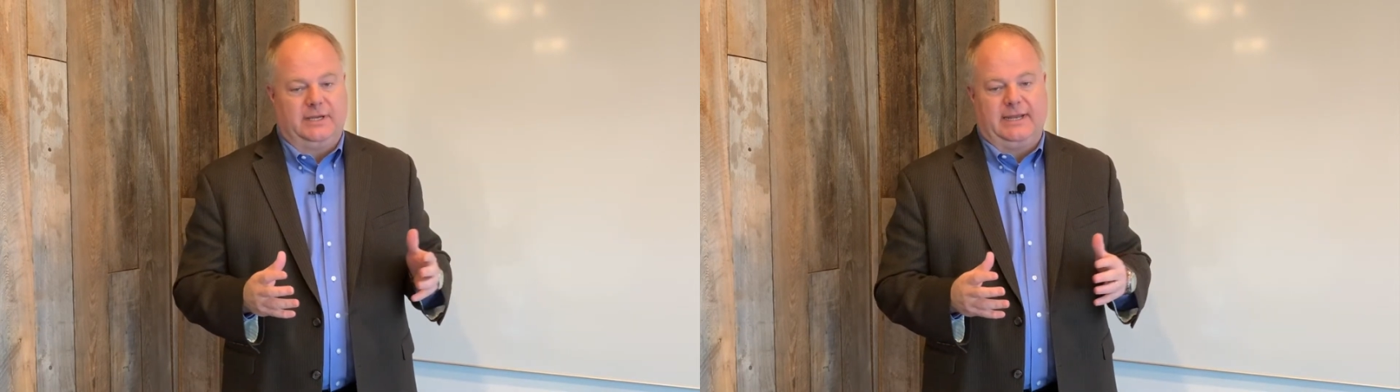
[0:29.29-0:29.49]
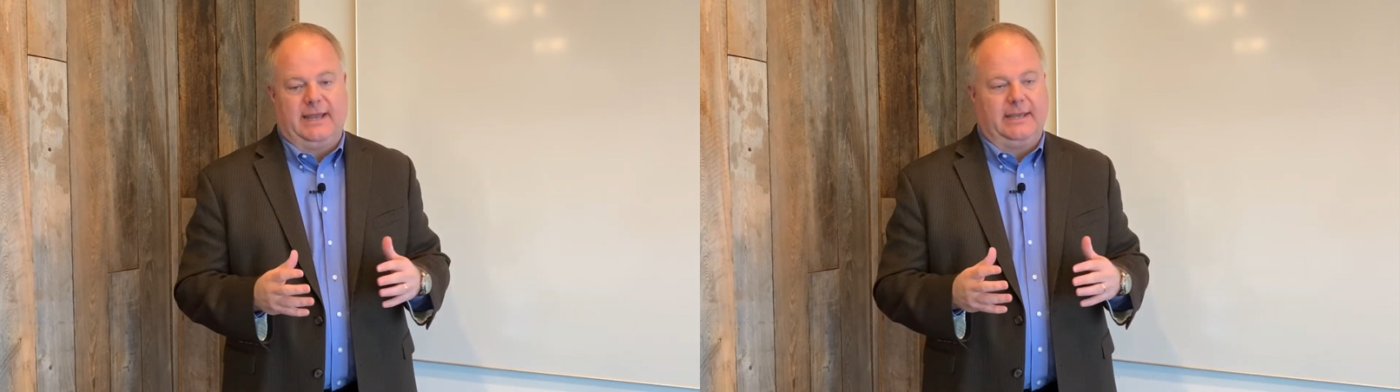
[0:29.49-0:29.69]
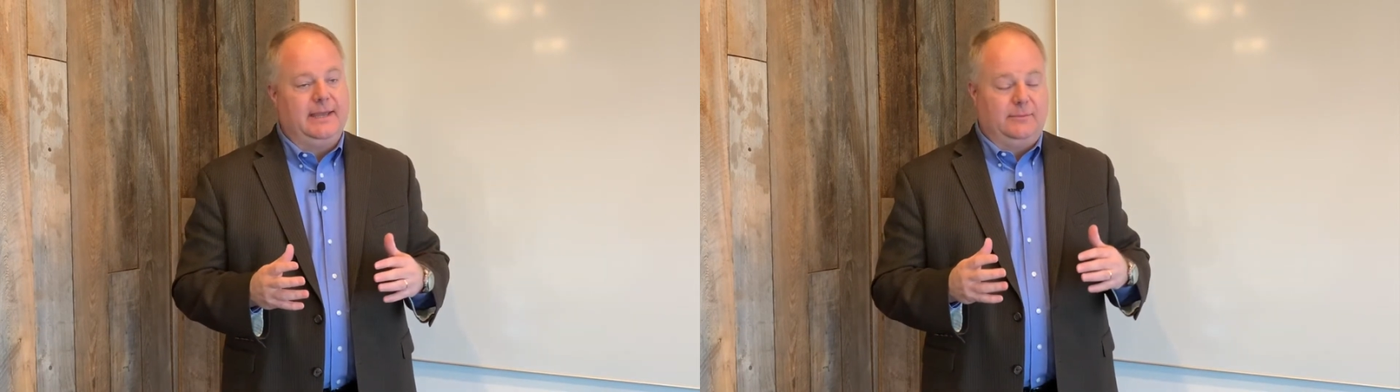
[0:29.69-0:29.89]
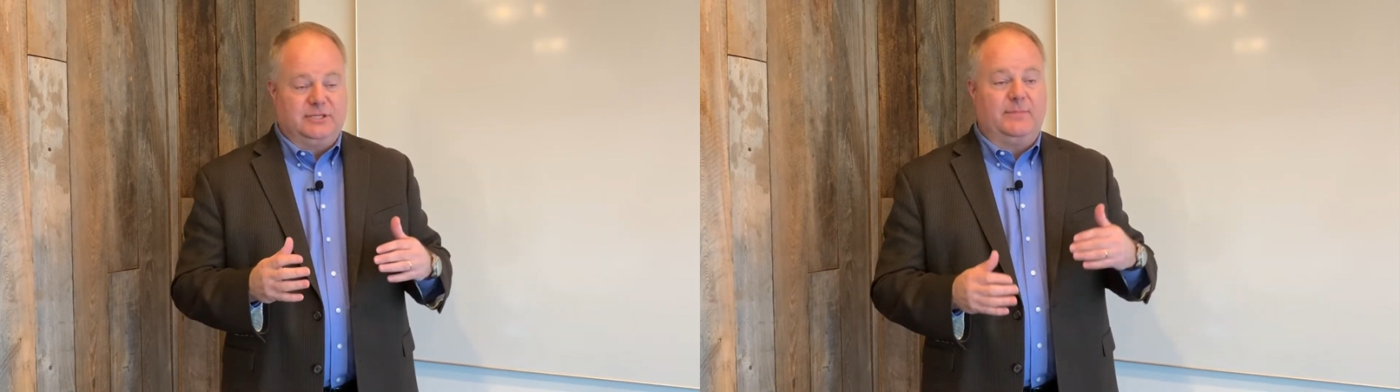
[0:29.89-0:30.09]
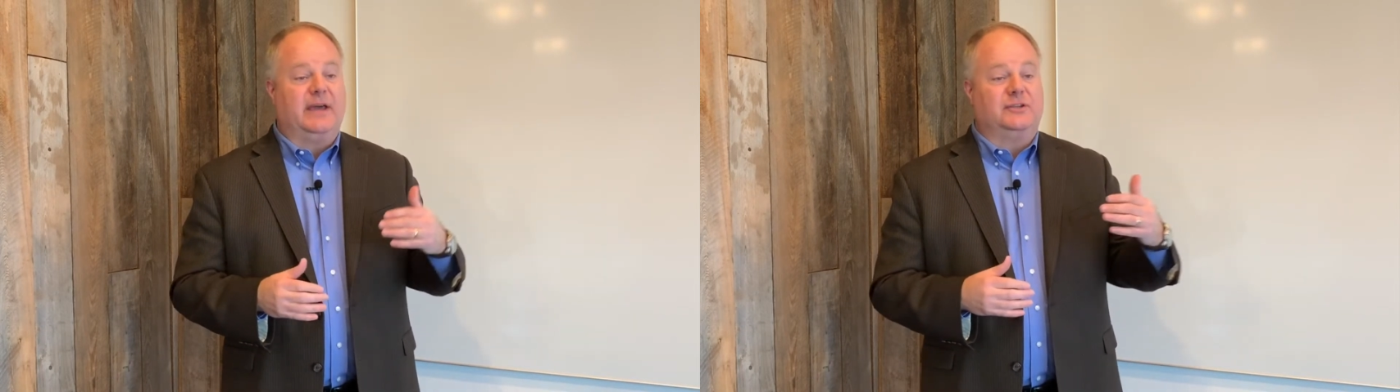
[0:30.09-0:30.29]
and I was
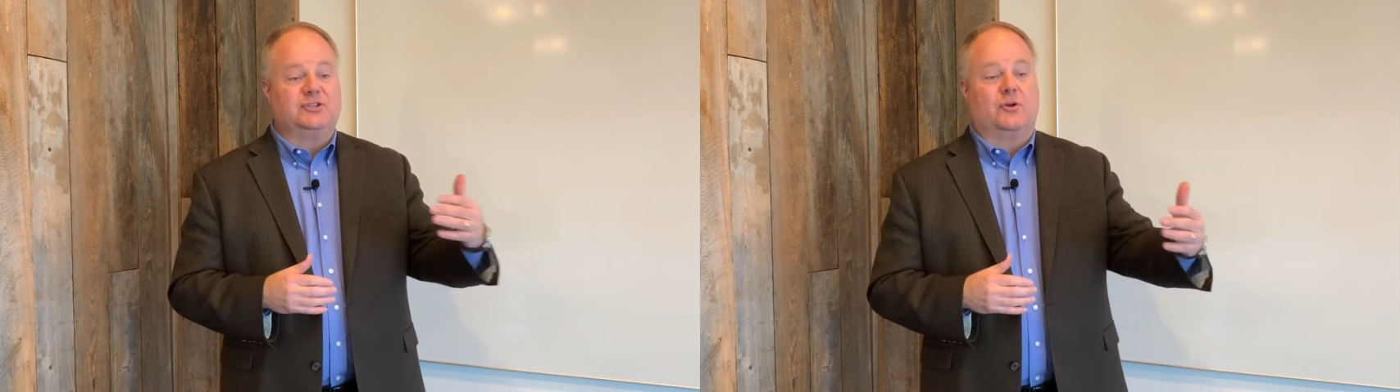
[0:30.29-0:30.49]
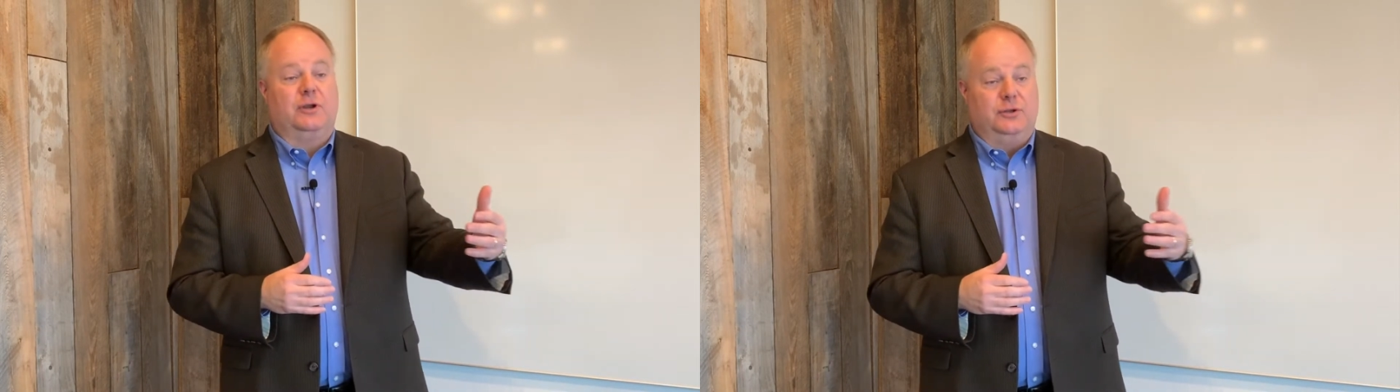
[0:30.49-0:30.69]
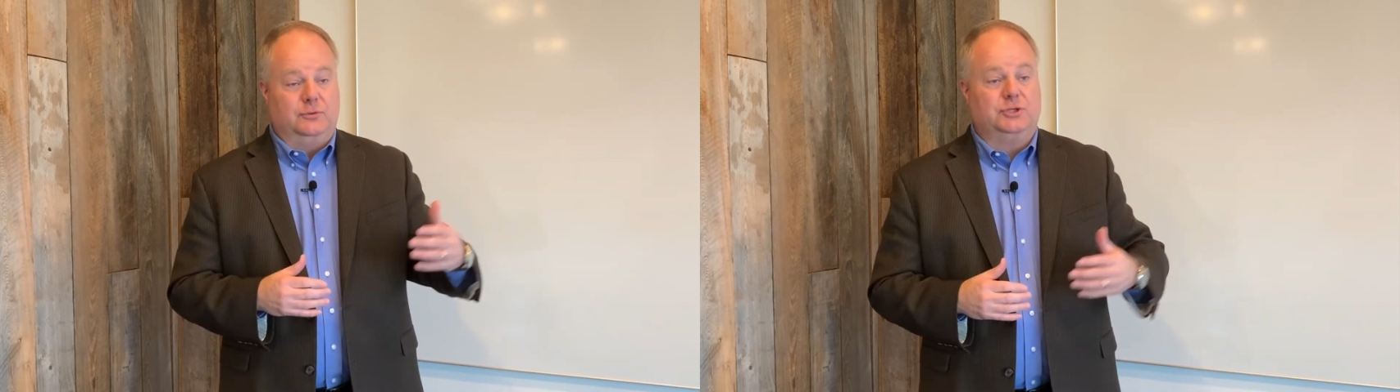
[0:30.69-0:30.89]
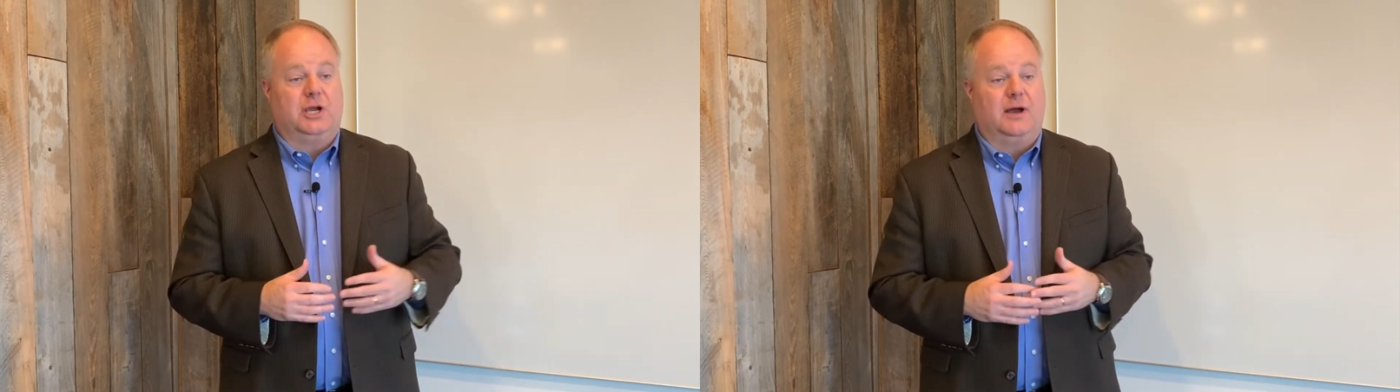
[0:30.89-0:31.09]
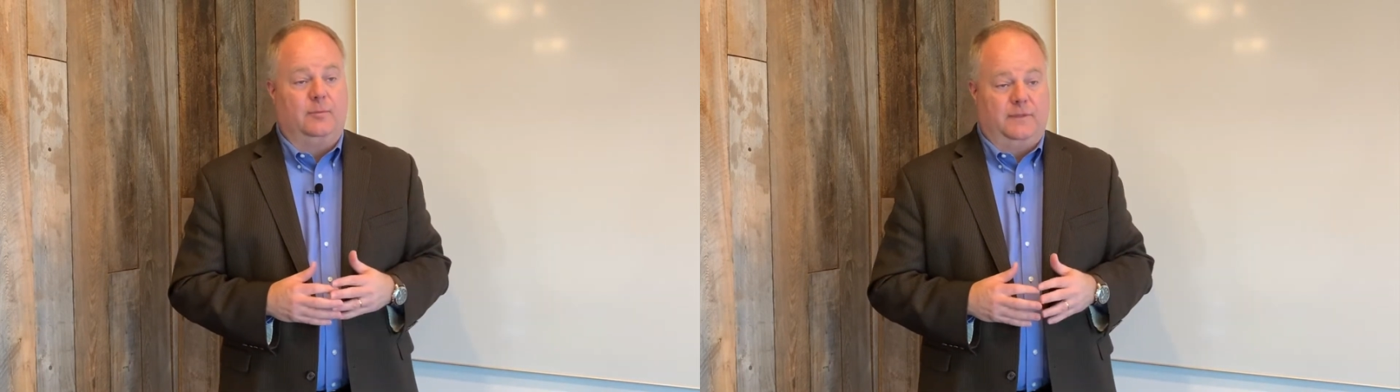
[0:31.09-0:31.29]
about to start a new
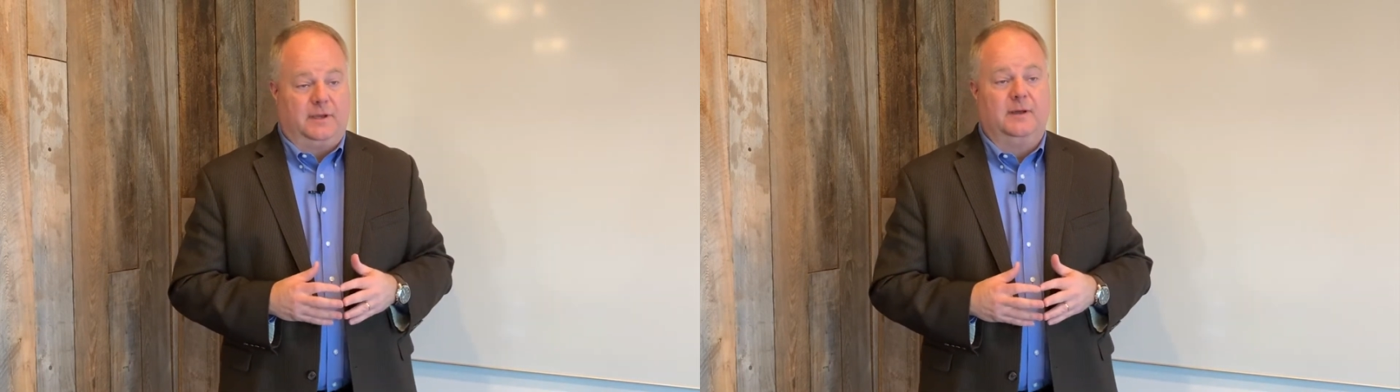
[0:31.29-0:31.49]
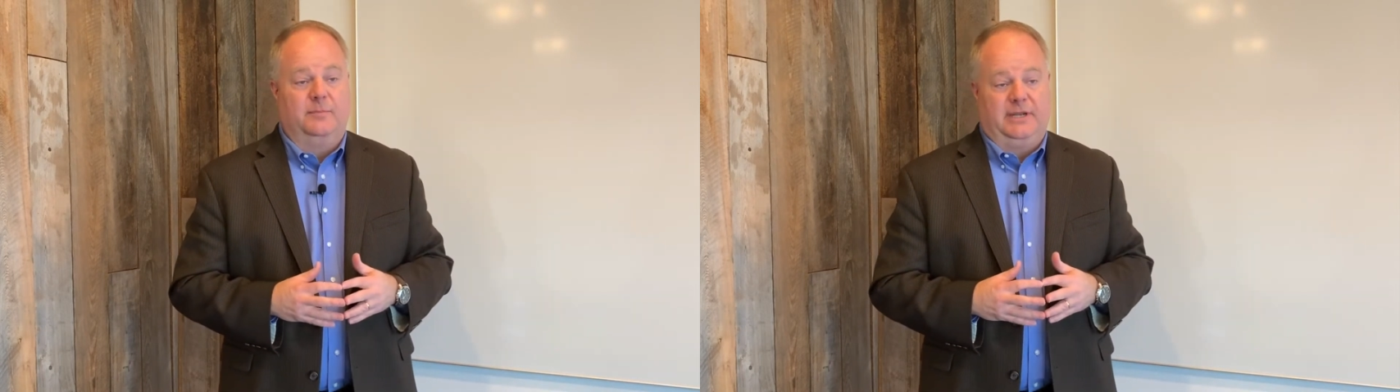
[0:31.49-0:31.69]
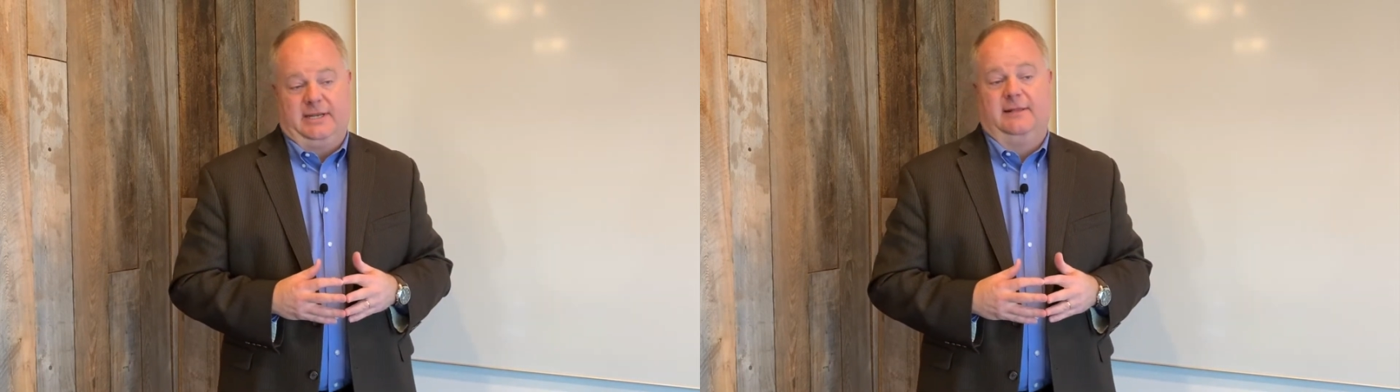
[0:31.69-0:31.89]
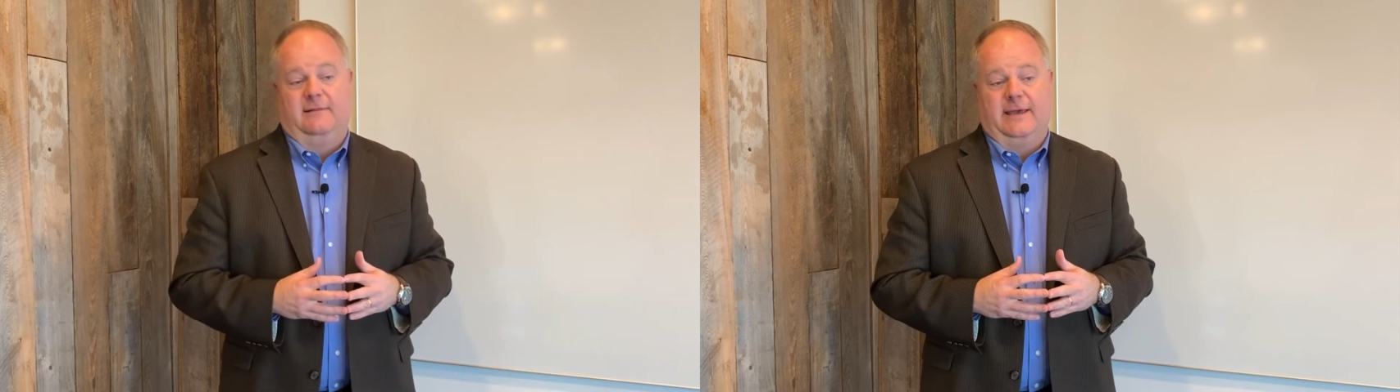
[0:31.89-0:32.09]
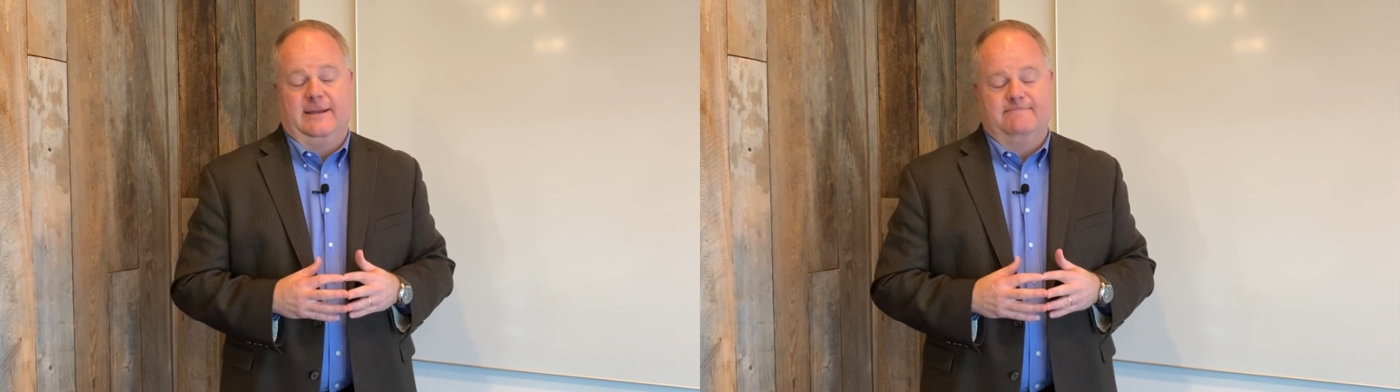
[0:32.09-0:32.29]
job with a company in
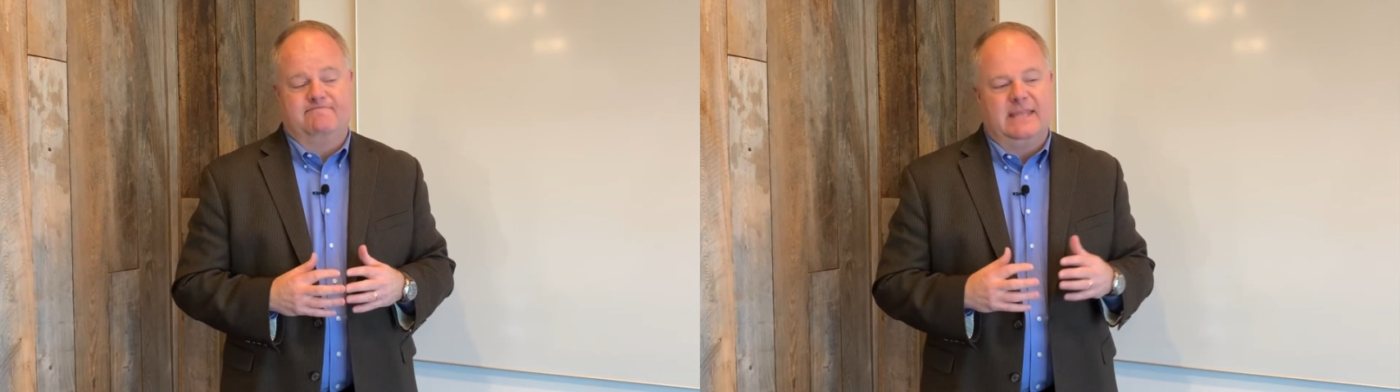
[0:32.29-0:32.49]
Atlanta.